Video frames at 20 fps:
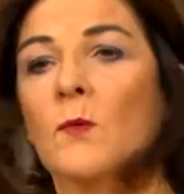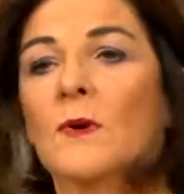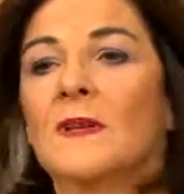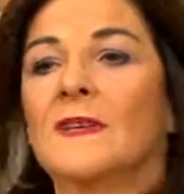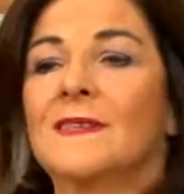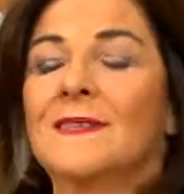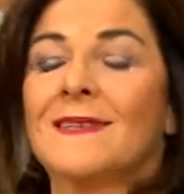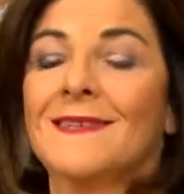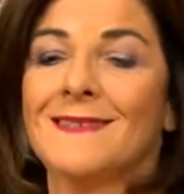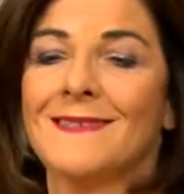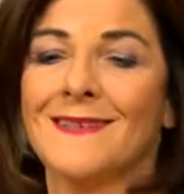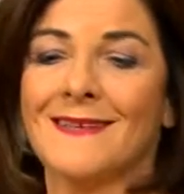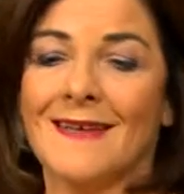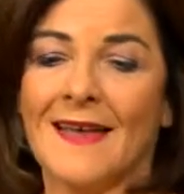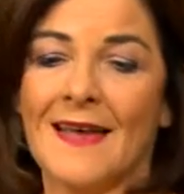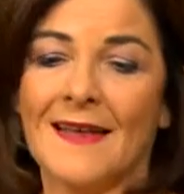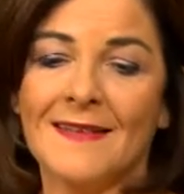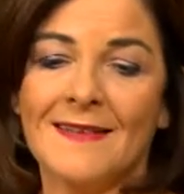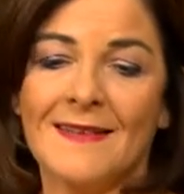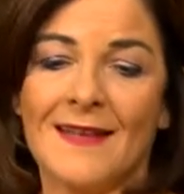Well, you see, to
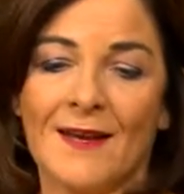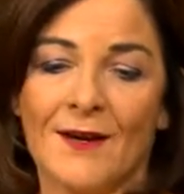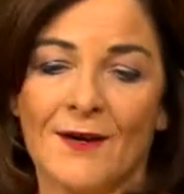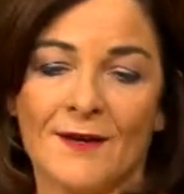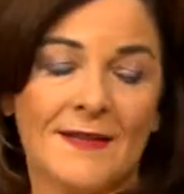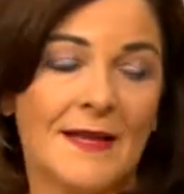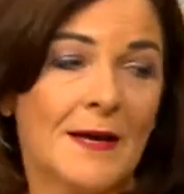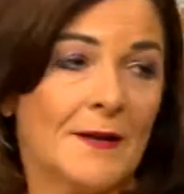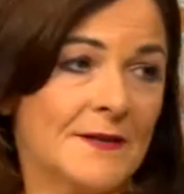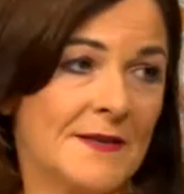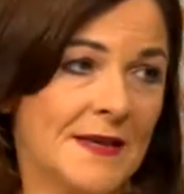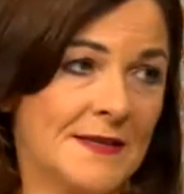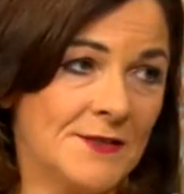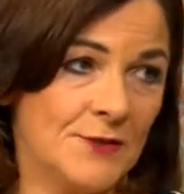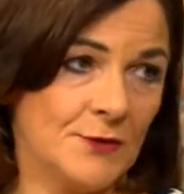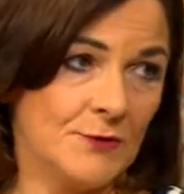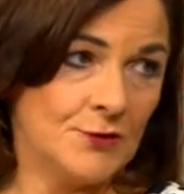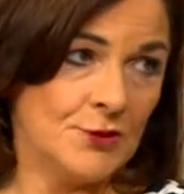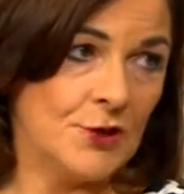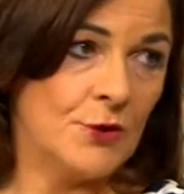get there, that's
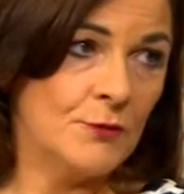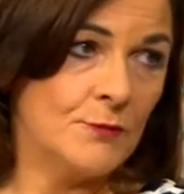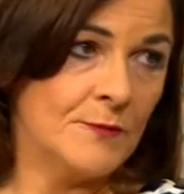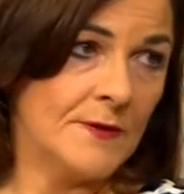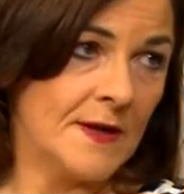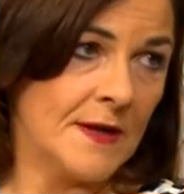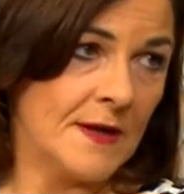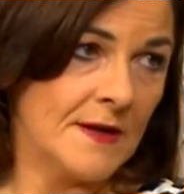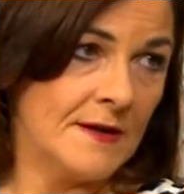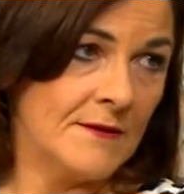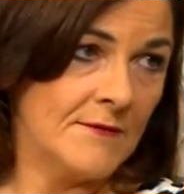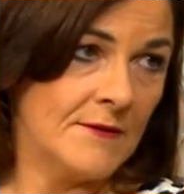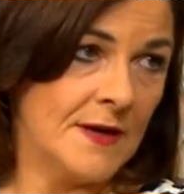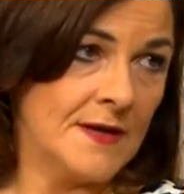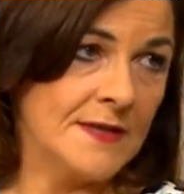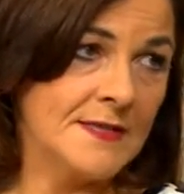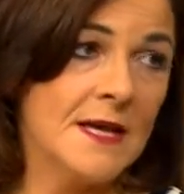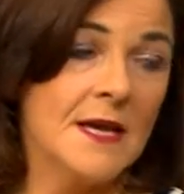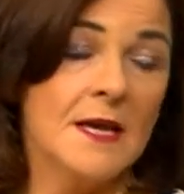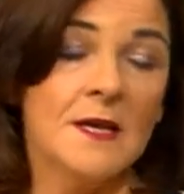utopia,
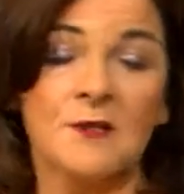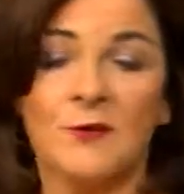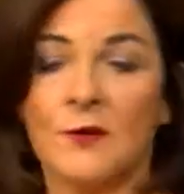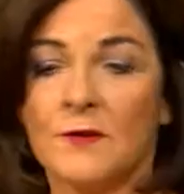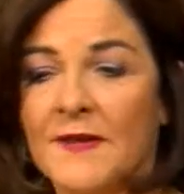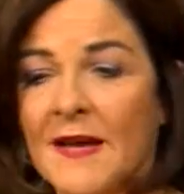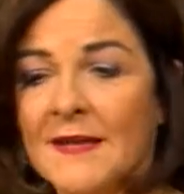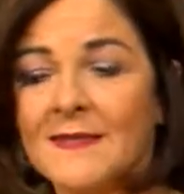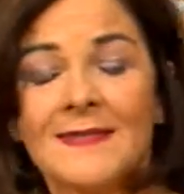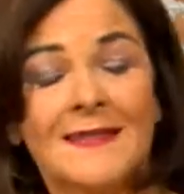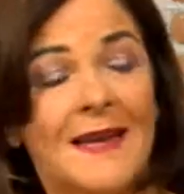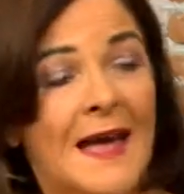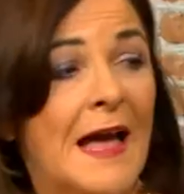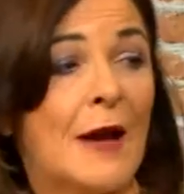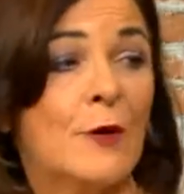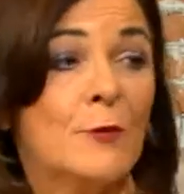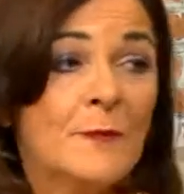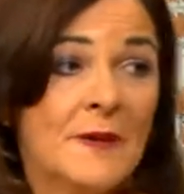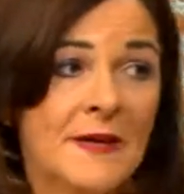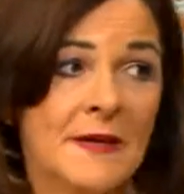right? So that's not
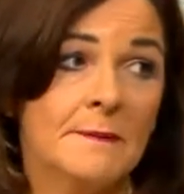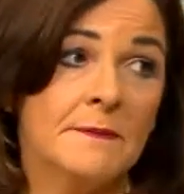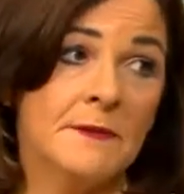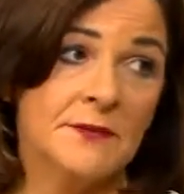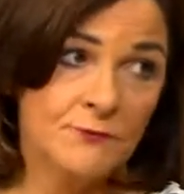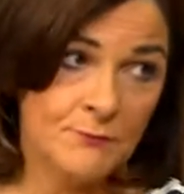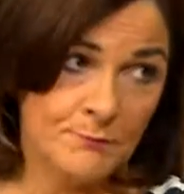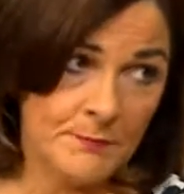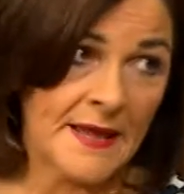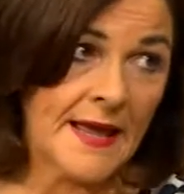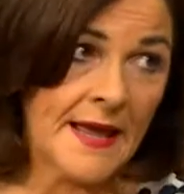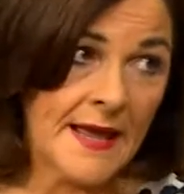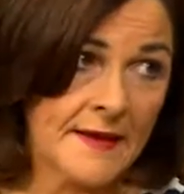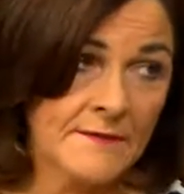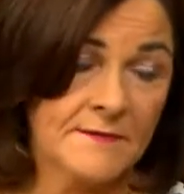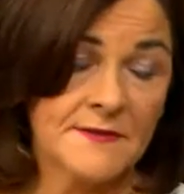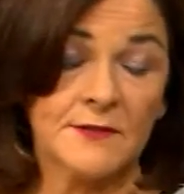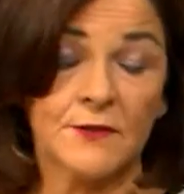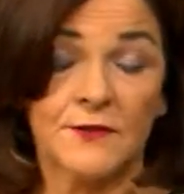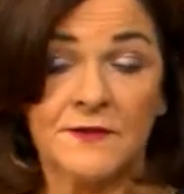how people behave.
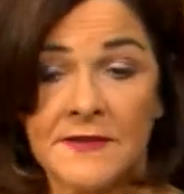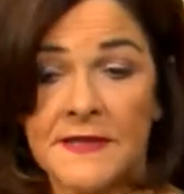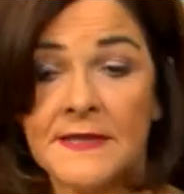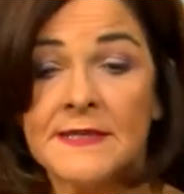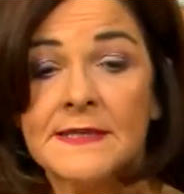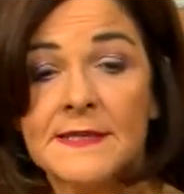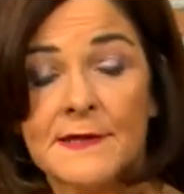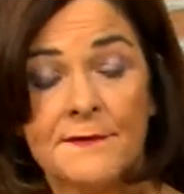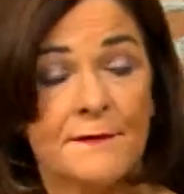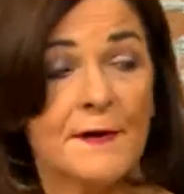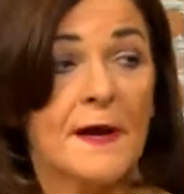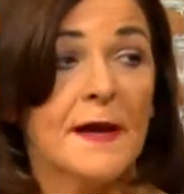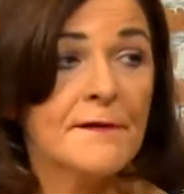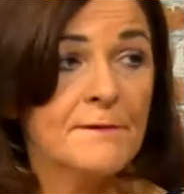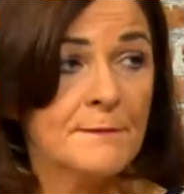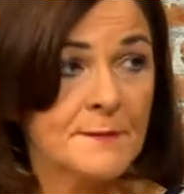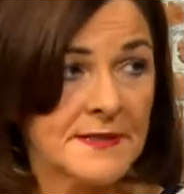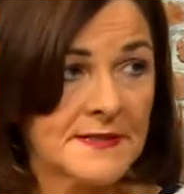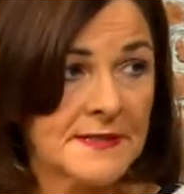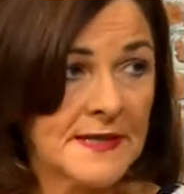So
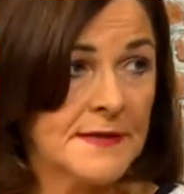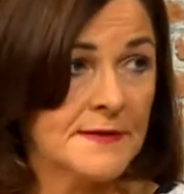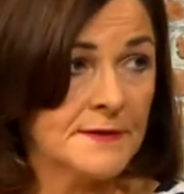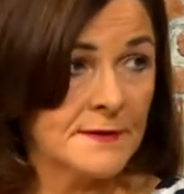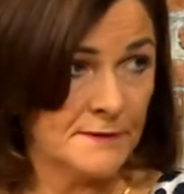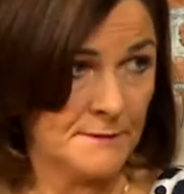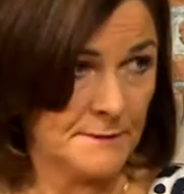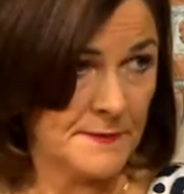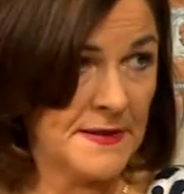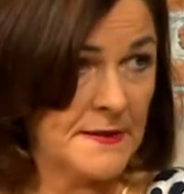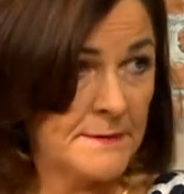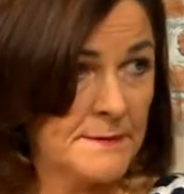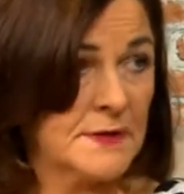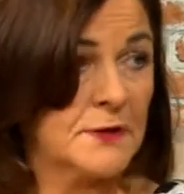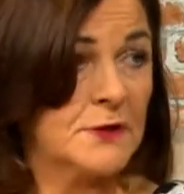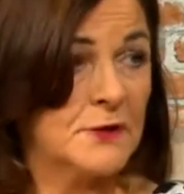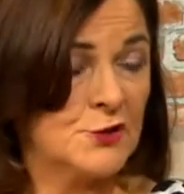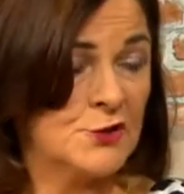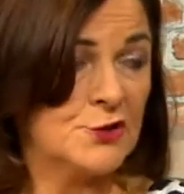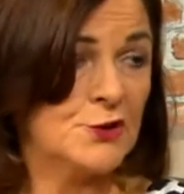65% of people
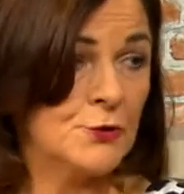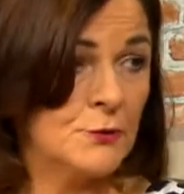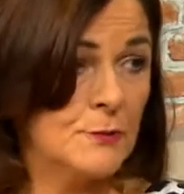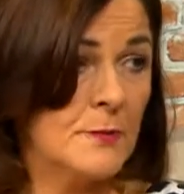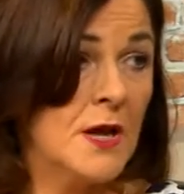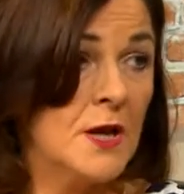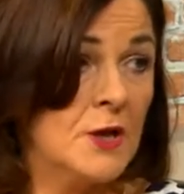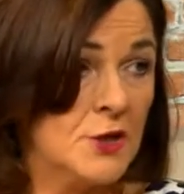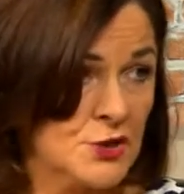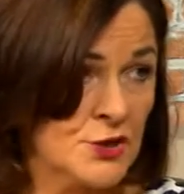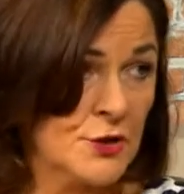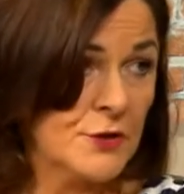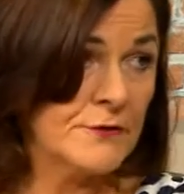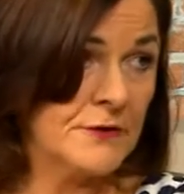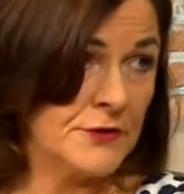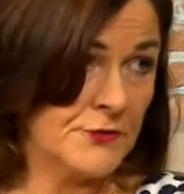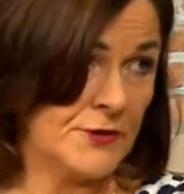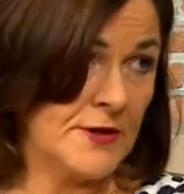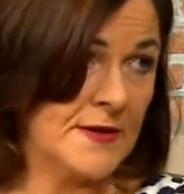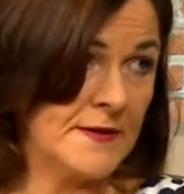consume sugary
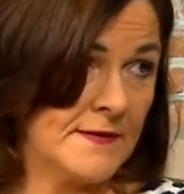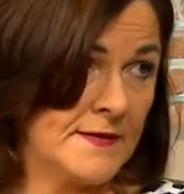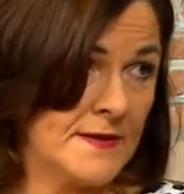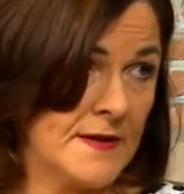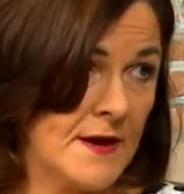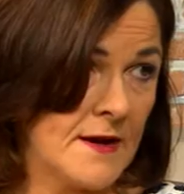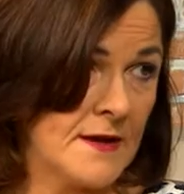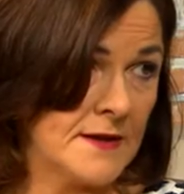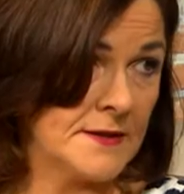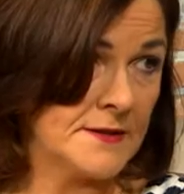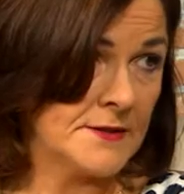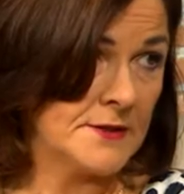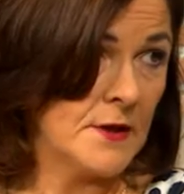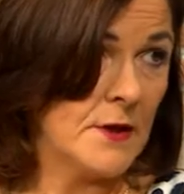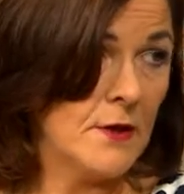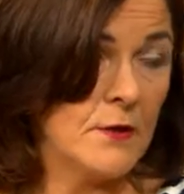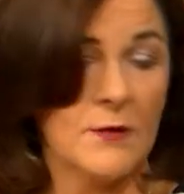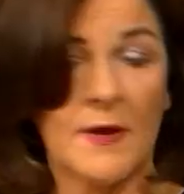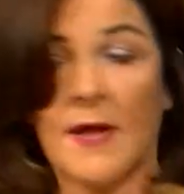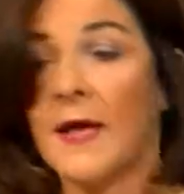drinks in Ireland,
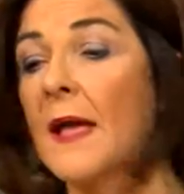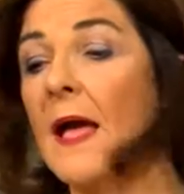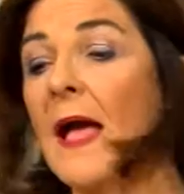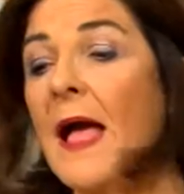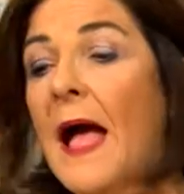okay?